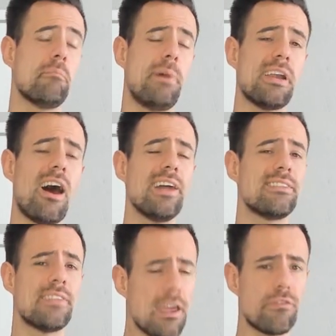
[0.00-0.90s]
but I
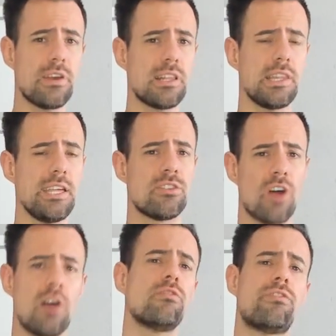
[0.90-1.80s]
definitely
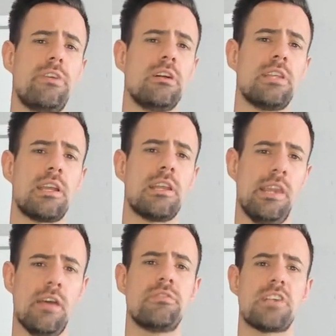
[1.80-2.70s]
don't feel that it
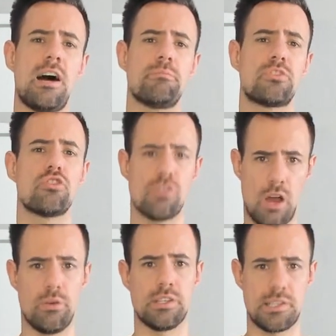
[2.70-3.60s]
lives up to
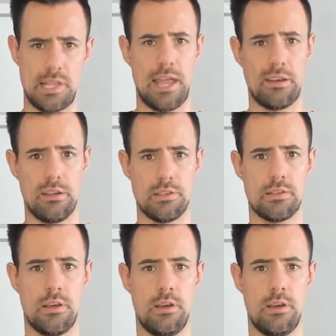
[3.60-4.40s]
Nolan's standards.